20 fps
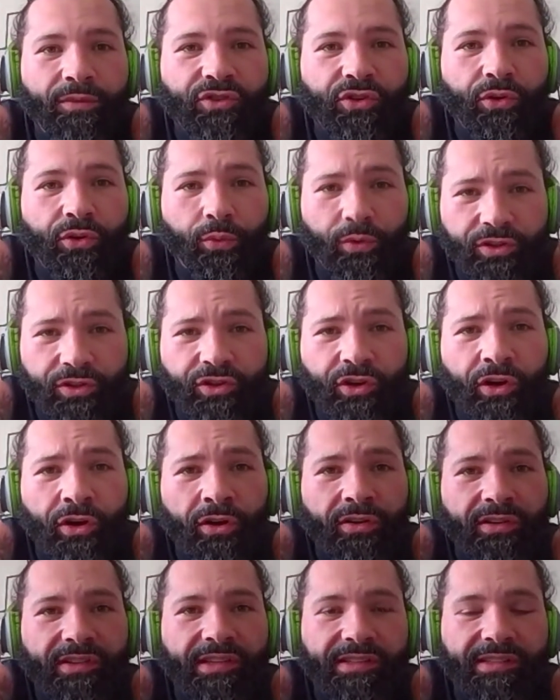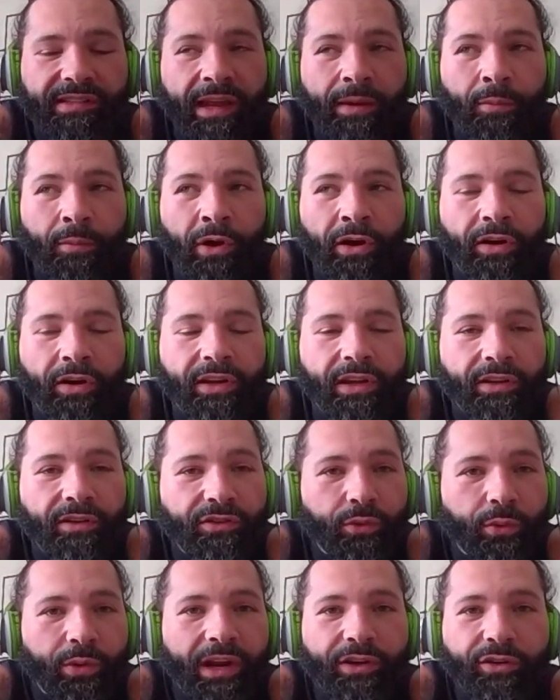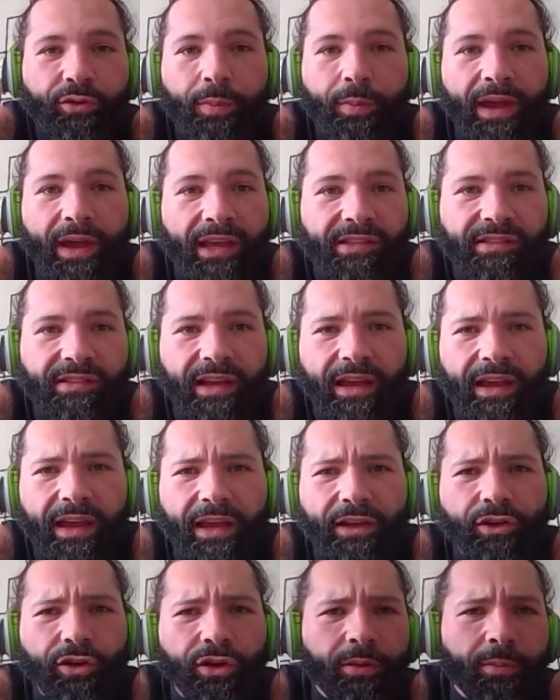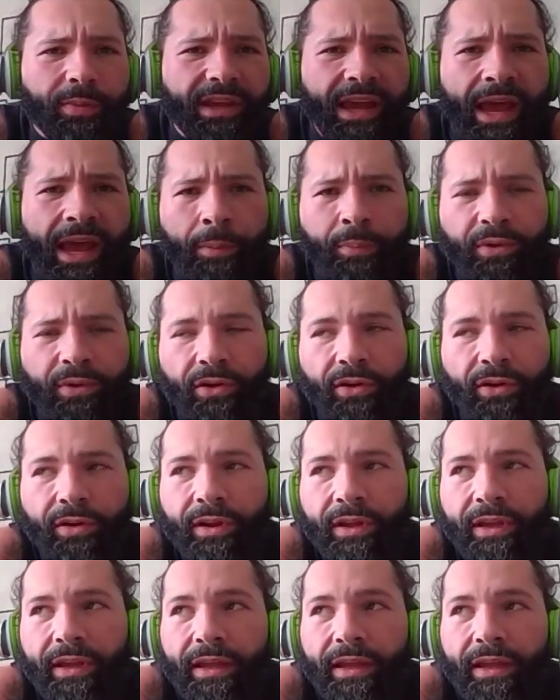to return to Denmark and do what I do best, I couldn't be happier,